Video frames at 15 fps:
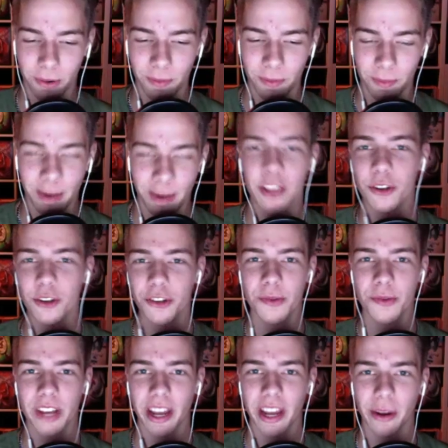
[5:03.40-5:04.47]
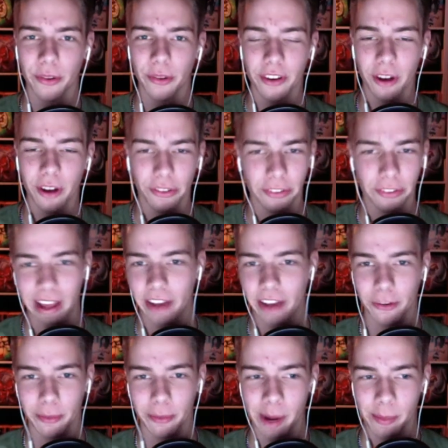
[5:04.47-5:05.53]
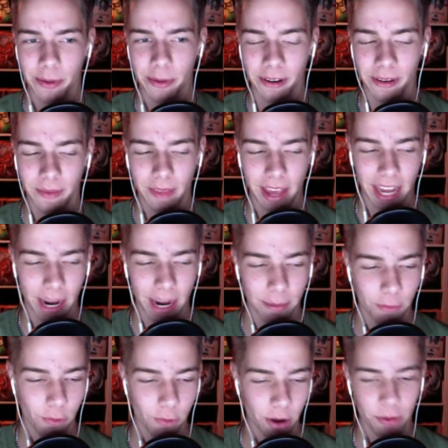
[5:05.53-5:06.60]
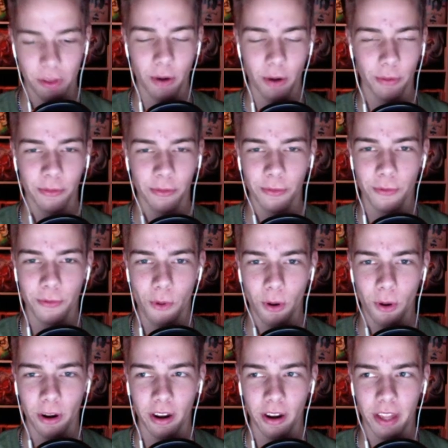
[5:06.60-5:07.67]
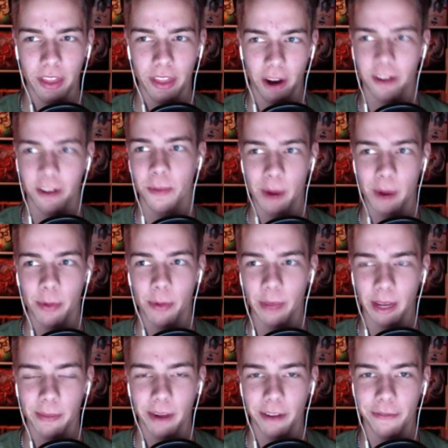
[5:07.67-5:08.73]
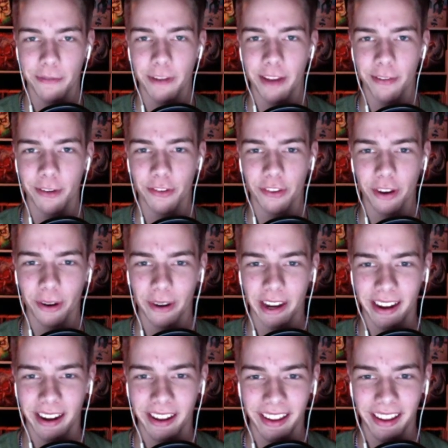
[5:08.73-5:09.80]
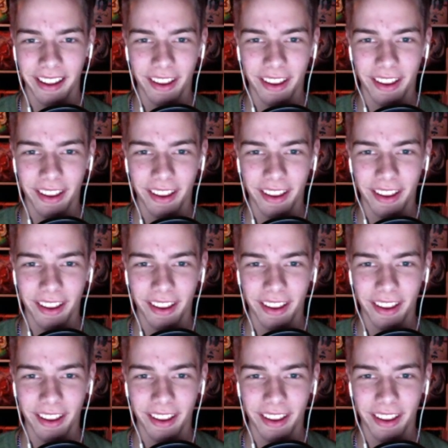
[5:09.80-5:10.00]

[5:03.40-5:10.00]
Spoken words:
my YouTube channel is called Slasher Pepper, and I'm well known for Dr. Pepper being my favorite soda. Oh,